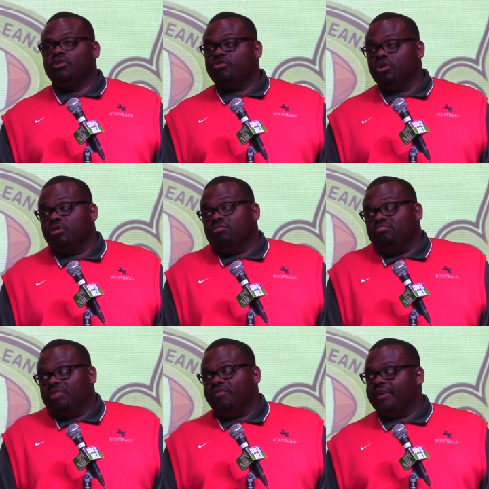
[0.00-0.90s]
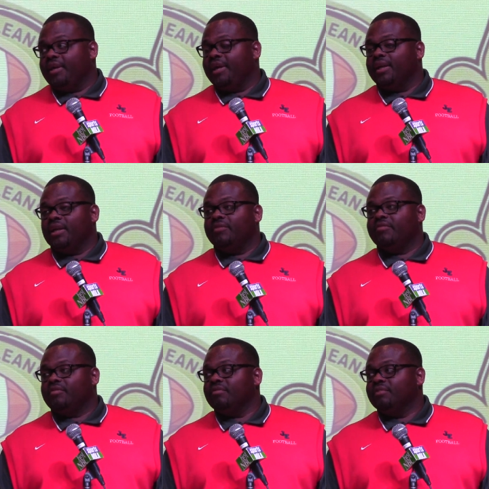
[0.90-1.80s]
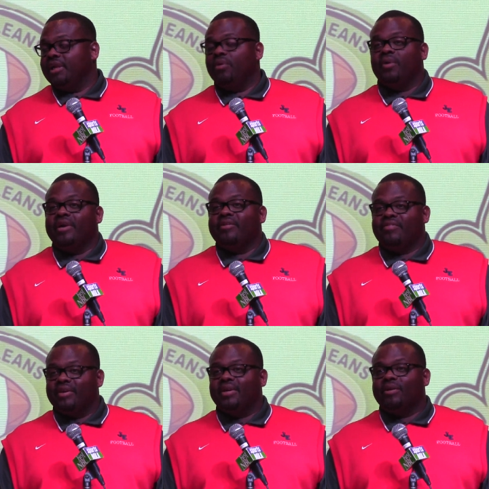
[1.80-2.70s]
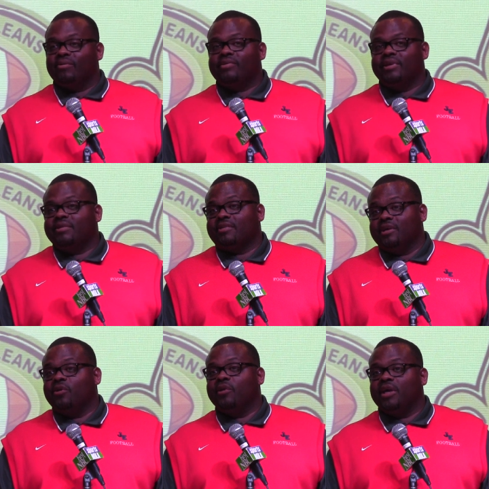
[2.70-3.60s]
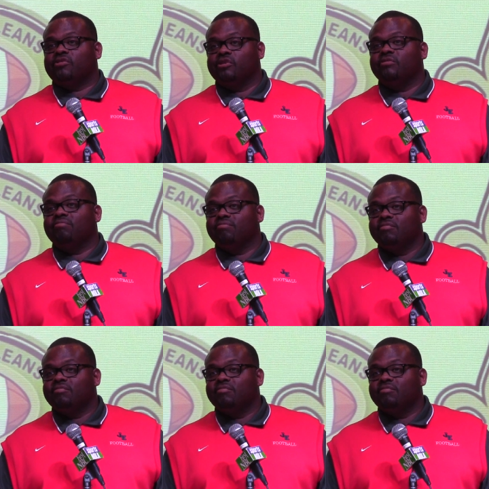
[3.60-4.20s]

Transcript: So if a kid lives anywhere in the city, those kids can go to that school.